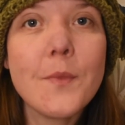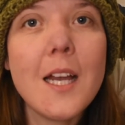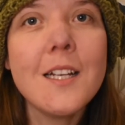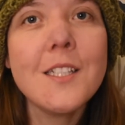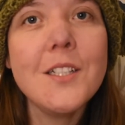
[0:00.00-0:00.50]

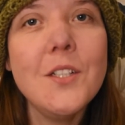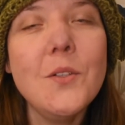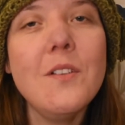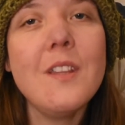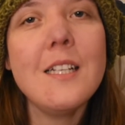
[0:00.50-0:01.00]
I don't know
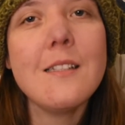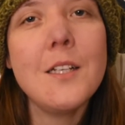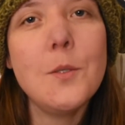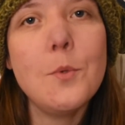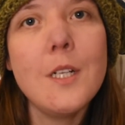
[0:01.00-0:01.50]
if that's how
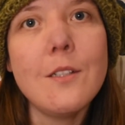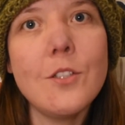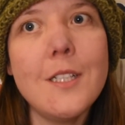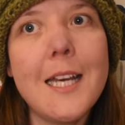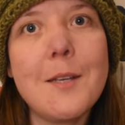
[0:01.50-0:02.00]
you
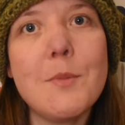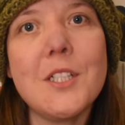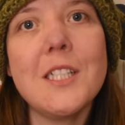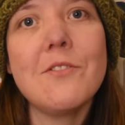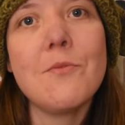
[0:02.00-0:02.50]
pronounce your name, but
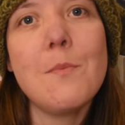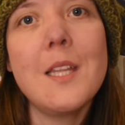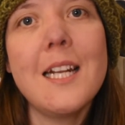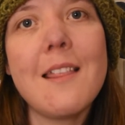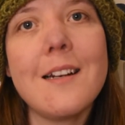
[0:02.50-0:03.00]
she's from the
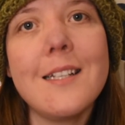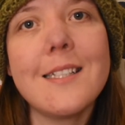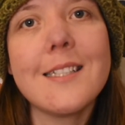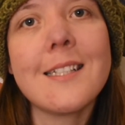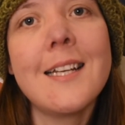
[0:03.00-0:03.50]

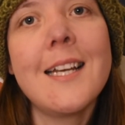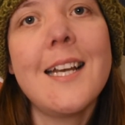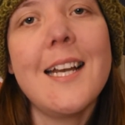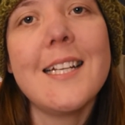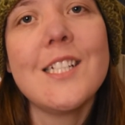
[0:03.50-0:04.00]
Netherlands,
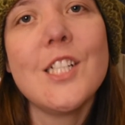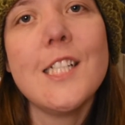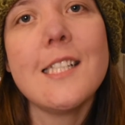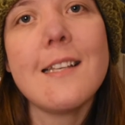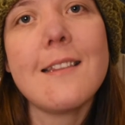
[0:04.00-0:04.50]
and she
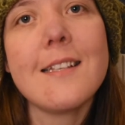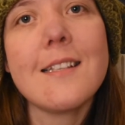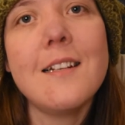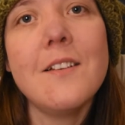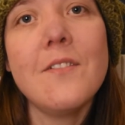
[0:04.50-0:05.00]
said there's
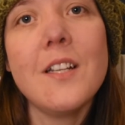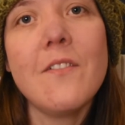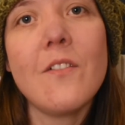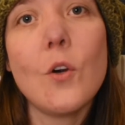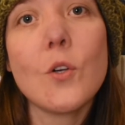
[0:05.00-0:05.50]
a lovely
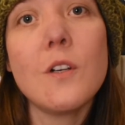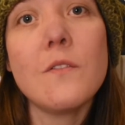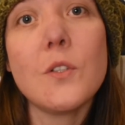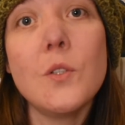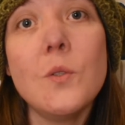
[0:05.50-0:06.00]
flock
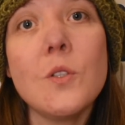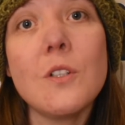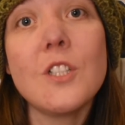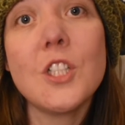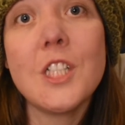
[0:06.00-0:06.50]
of
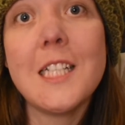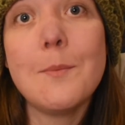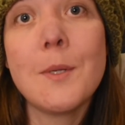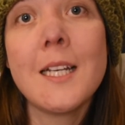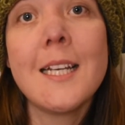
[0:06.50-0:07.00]
Ushant
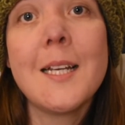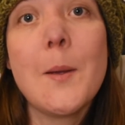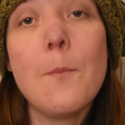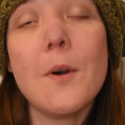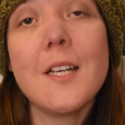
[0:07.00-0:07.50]
sheep
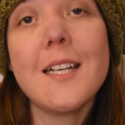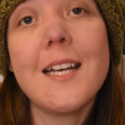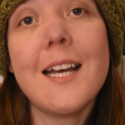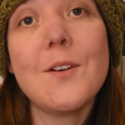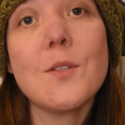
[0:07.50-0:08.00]
by her
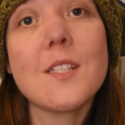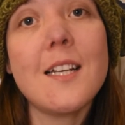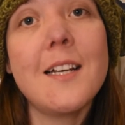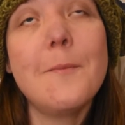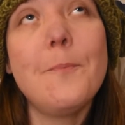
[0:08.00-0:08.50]
house,
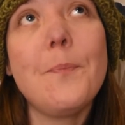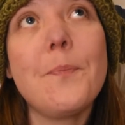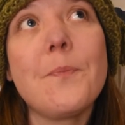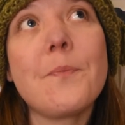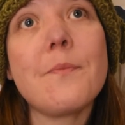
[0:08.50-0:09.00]
and
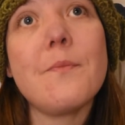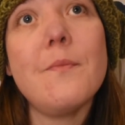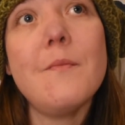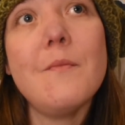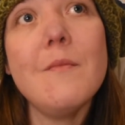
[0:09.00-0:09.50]

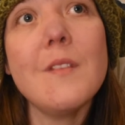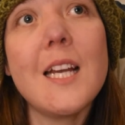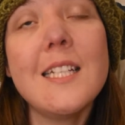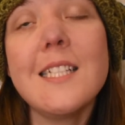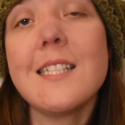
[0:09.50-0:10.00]

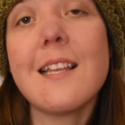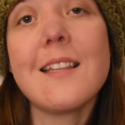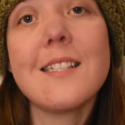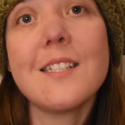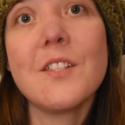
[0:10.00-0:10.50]
she said
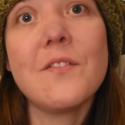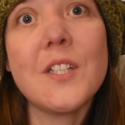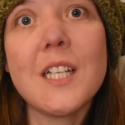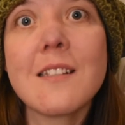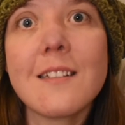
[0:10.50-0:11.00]
they're such a
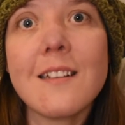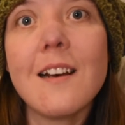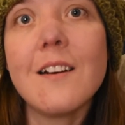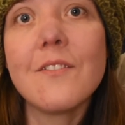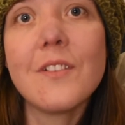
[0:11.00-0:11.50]

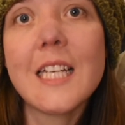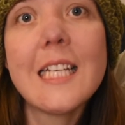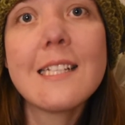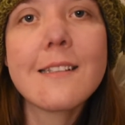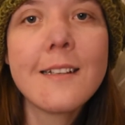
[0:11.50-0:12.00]
versatile
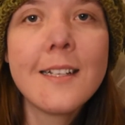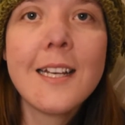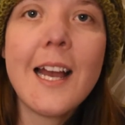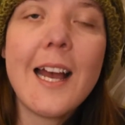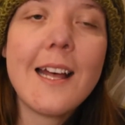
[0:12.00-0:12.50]
fleece
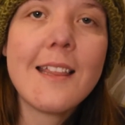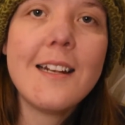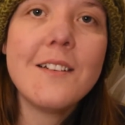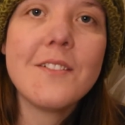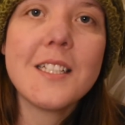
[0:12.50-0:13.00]
and they're
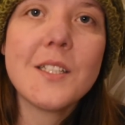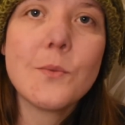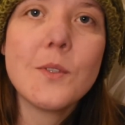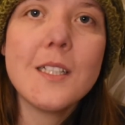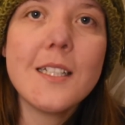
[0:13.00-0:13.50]
lovely to
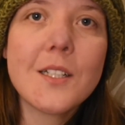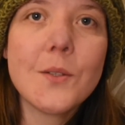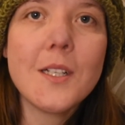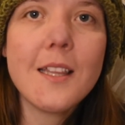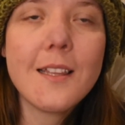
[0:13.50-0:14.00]
work
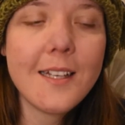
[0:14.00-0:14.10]
with.